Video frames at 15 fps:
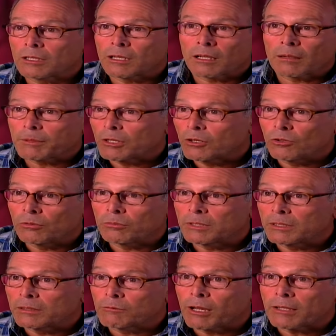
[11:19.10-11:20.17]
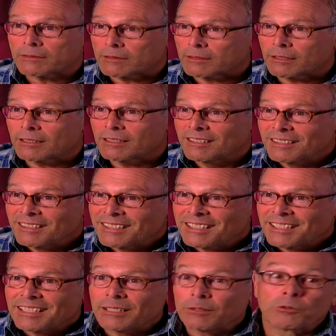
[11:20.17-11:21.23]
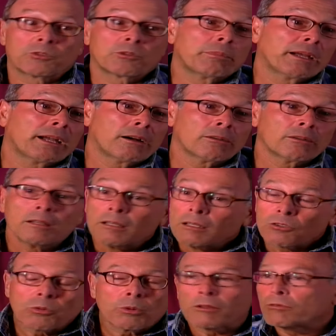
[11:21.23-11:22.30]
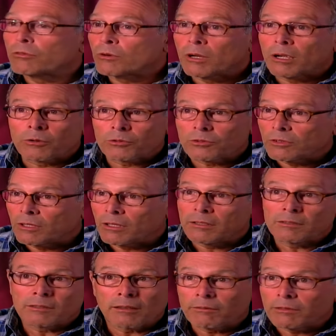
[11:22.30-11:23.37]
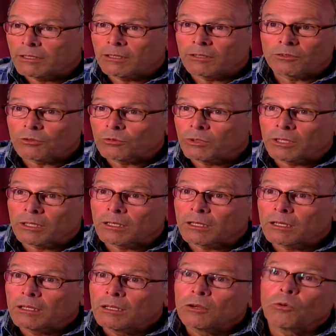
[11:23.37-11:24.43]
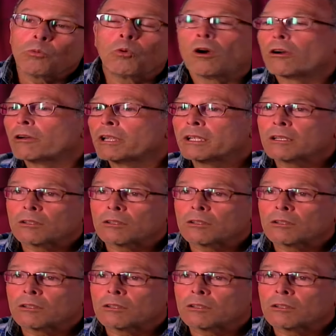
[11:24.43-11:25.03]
and coming home and resting. It was about 24 hours a day, seven days a week, worry,